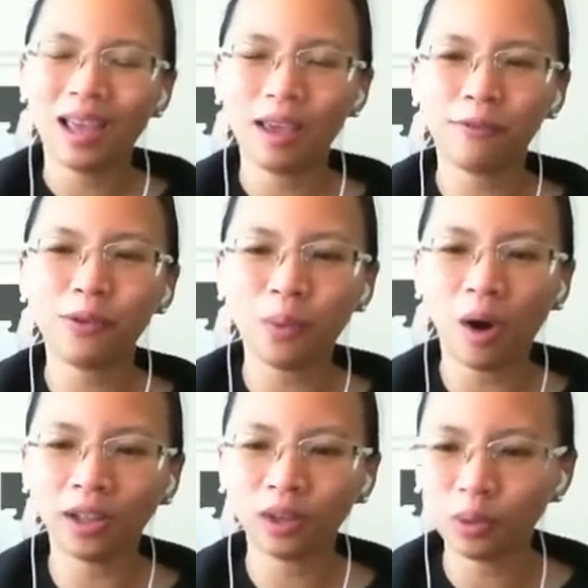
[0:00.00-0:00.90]
if you
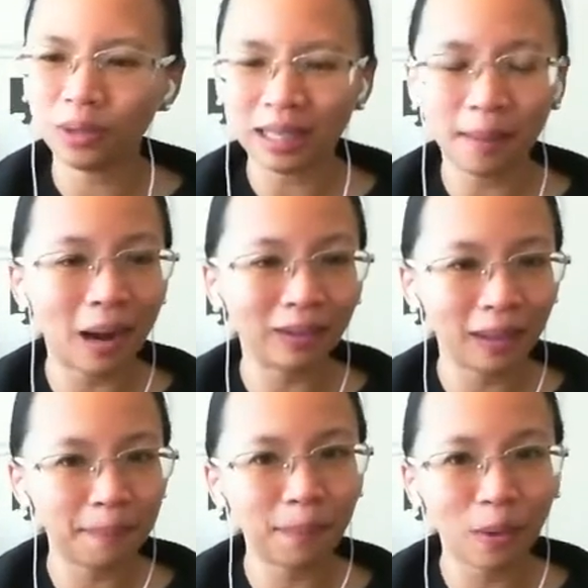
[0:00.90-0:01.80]
want to read about
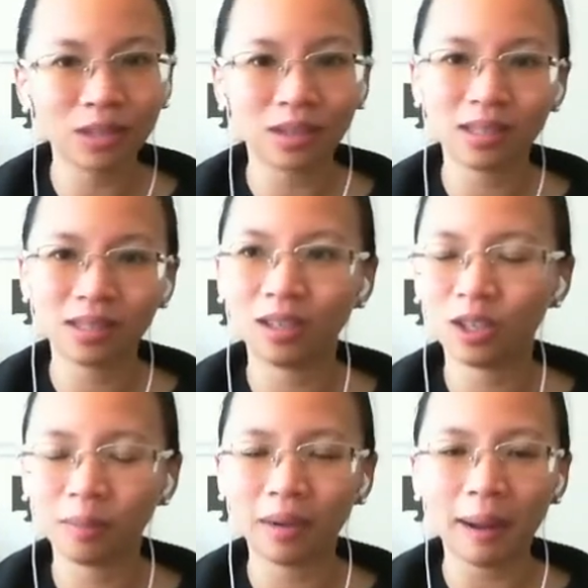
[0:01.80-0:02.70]
Imposter
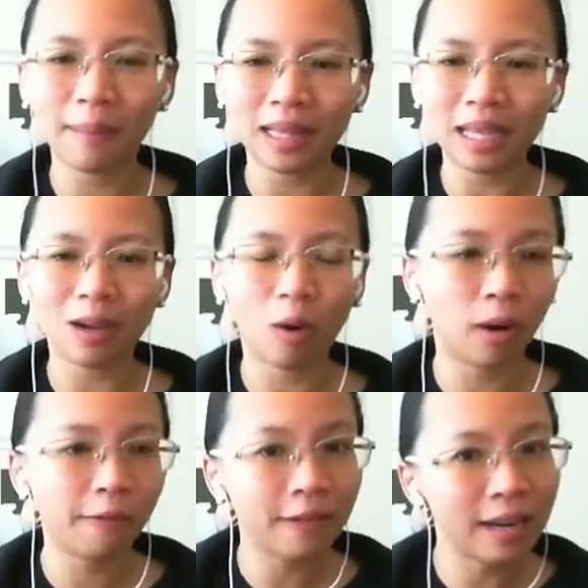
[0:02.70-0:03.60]
Syndrome Remedy,
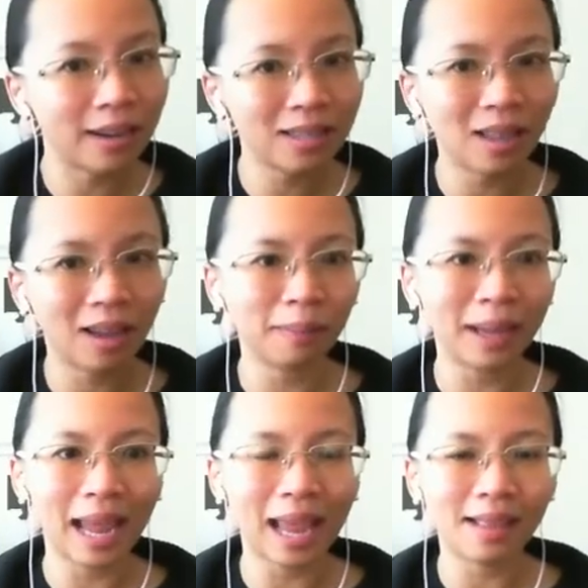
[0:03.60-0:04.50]
or Fear is Not
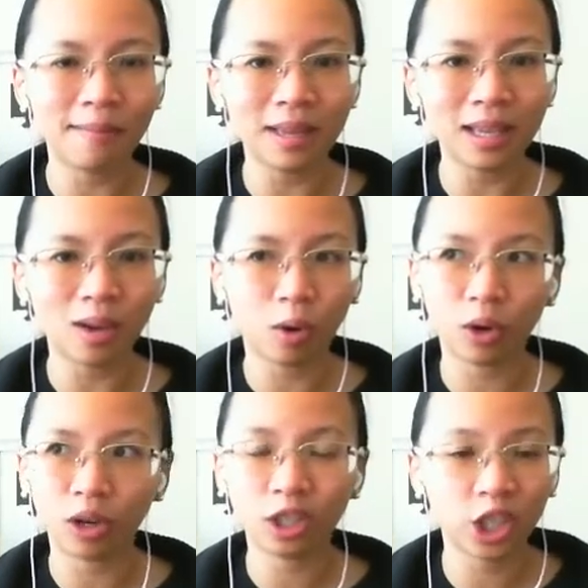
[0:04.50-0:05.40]
My Enemy,
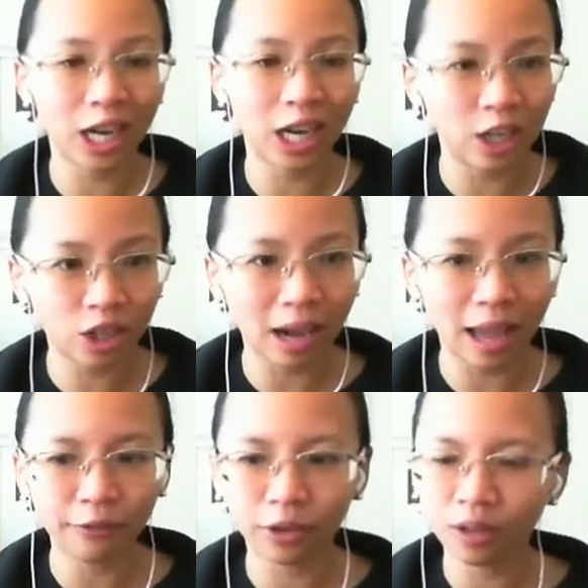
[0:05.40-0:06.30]
or Change Your Life
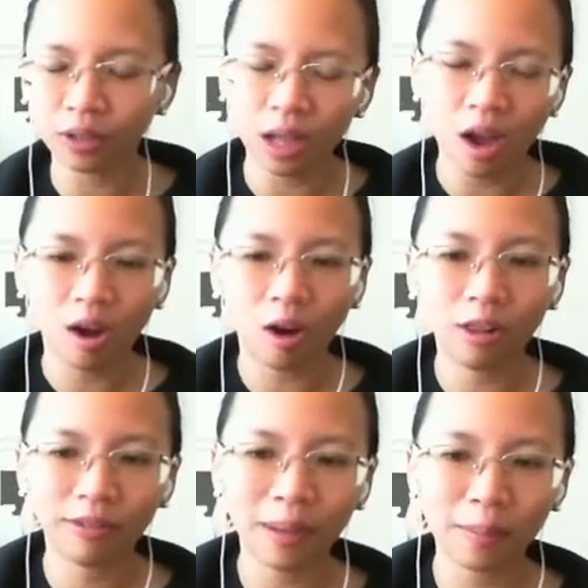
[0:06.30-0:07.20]
for Good, all
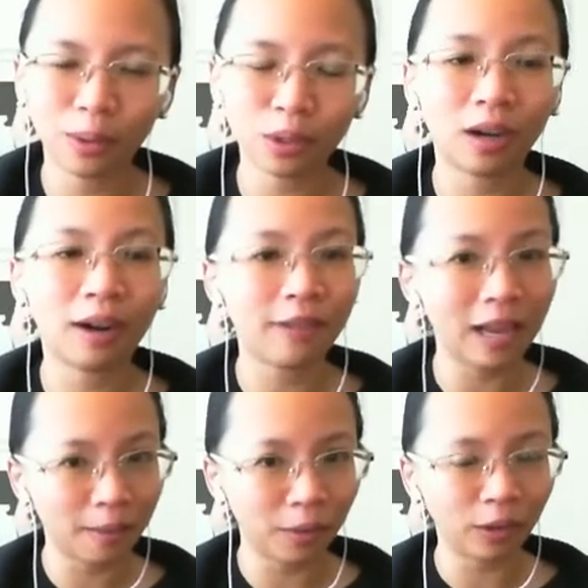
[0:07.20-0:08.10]
of my books are
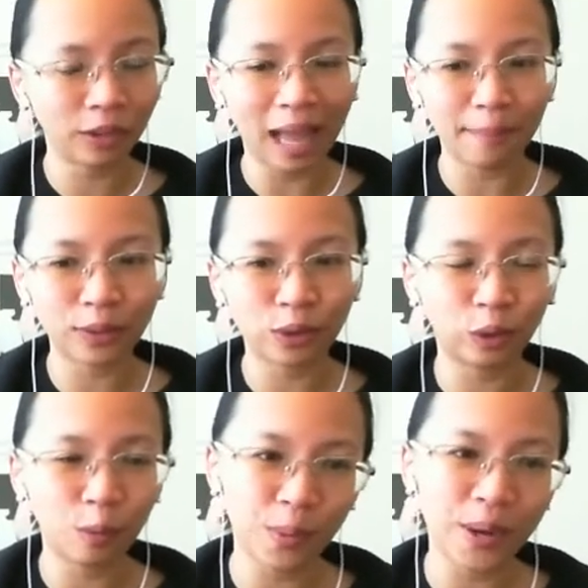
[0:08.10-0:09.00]
available on Amazon
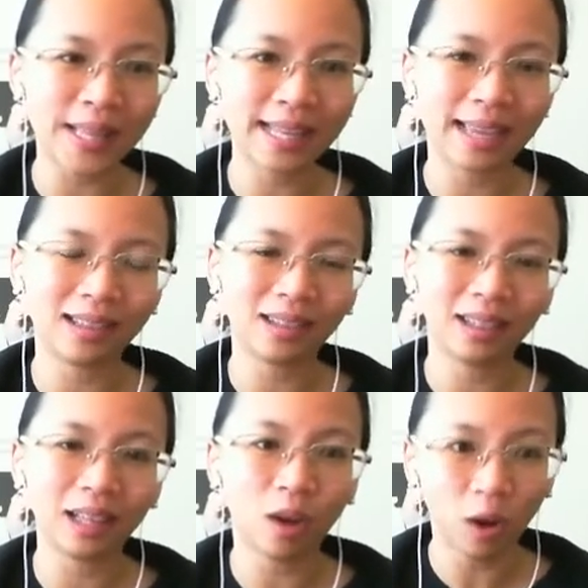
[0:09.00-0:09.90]
on print, Kindle,
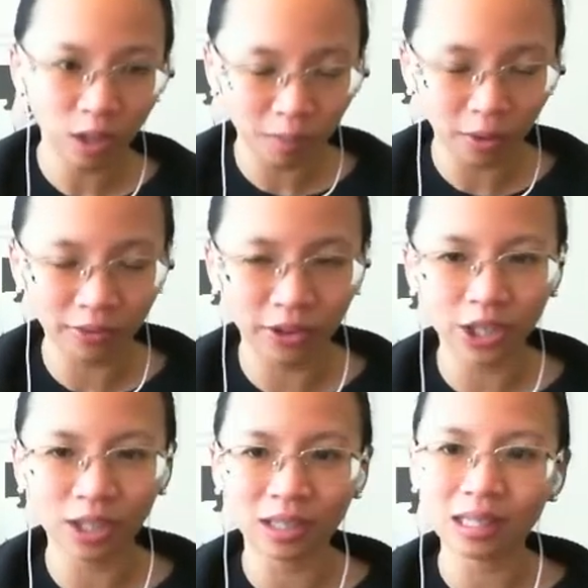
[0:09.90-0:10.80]
and audiobook
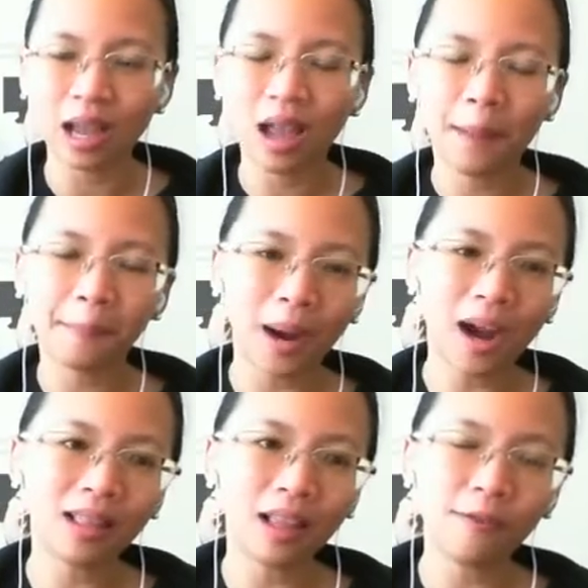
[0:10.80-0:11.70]
versions.
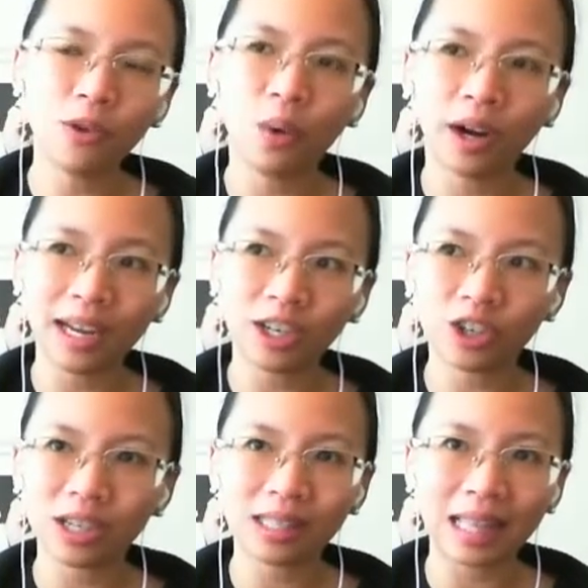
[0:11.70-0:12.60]
But if you are
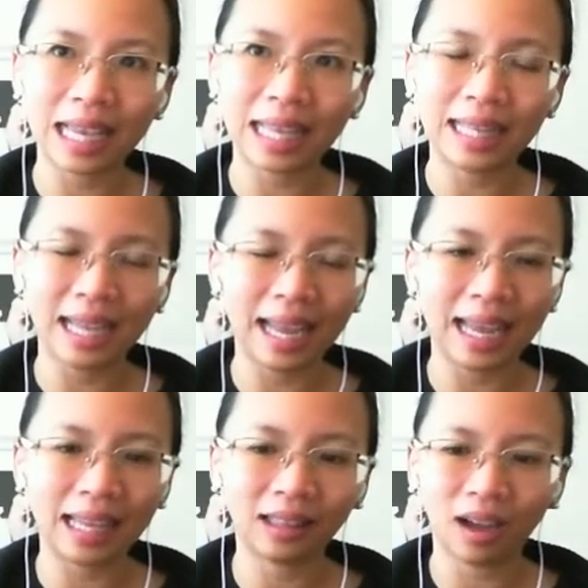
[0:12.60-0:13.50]
interested
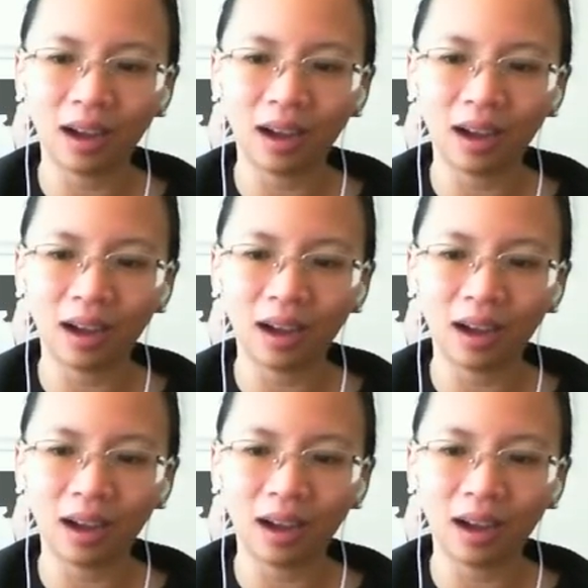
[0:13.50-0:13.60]
in